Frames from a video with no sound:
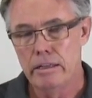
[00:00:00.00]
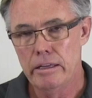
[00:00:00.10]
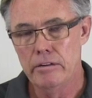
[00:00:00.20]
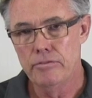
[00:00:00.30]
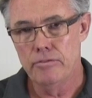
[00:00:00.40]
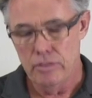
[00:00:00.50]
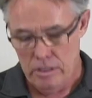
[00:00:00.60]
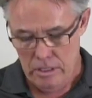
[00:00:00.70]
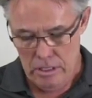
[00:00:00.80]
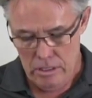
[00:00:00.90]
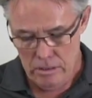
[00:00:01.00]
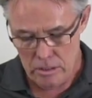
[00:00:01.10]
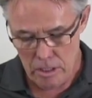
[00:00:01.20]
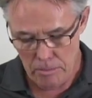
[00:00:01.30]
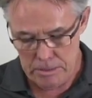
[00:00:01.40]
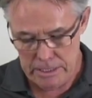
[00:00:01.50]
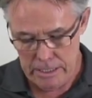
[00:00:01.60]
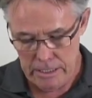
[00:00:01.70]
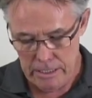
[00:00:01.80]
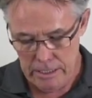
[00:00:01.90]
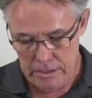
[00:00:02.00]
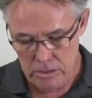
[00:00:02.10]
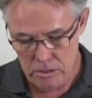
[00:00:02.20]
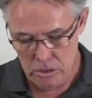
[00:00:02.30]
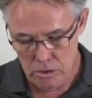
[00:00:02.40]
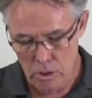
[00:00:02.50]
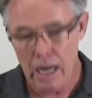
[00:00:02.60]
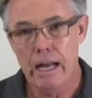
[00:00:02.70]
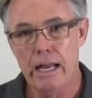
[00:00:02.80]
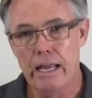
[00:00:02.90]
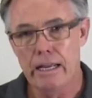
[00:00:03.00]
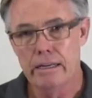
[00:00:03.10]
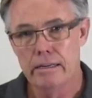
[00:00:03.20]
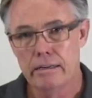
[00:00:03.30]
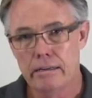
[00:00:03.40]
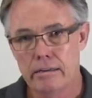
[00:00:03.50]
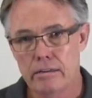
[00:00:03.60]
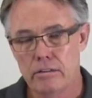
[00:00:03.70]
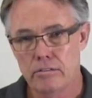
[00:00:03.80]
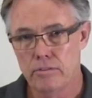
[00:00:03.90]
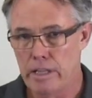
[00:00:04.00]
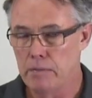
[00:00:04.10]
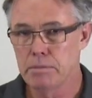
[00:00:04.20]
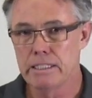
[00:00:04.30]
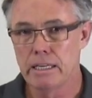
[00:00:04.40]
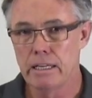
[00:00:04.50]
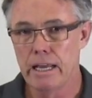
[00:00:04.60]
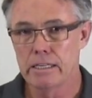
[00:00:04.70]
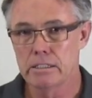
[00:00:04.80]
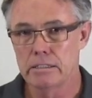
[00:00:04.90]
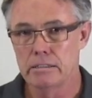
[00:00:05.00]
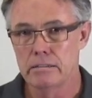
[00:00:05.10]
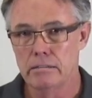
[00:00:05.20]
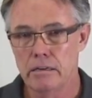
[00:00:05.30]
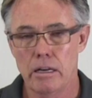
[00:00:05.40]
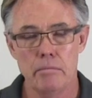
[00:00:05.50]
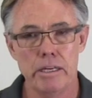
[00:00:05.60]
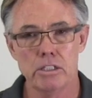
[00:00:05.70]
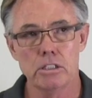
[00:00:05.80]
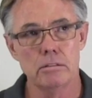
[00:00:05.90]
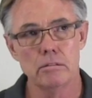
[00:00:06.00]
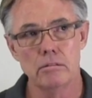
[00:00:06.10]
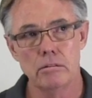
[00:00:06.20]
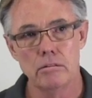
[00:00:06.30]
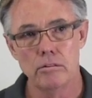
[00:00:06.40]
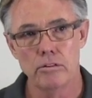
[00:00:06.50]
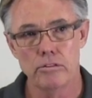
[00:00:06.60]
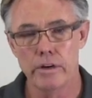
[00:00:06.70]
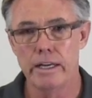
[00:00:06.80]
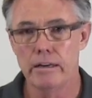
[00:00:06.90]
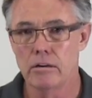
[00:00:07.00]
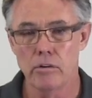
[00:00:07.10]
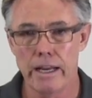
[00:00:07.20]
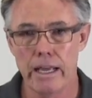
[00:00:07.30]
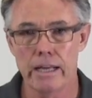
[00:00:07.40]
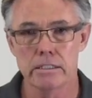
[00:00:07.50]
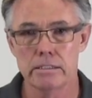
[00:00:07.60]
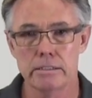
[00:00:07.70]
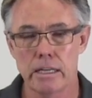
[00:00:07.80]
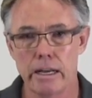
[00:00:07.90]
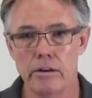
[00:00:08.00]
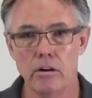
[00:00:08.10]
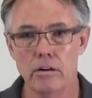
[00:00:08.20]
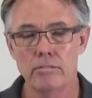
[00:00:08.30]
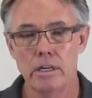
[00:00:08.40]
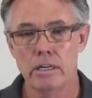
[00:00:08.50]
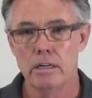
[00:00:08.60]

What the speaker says: if the top sear is too high for that particular action, and I mentioned 3 great actions that I know of,